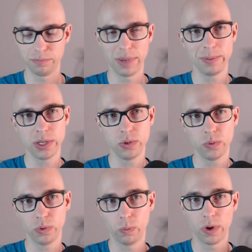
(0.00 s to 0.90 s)
maybe you
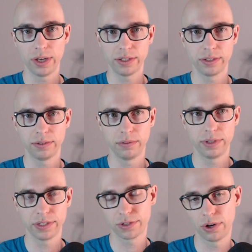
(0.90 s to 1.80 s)
want
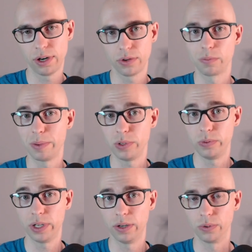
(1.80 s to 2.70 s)
this card or maybe you
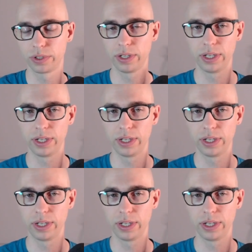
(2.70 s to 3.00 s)
don't.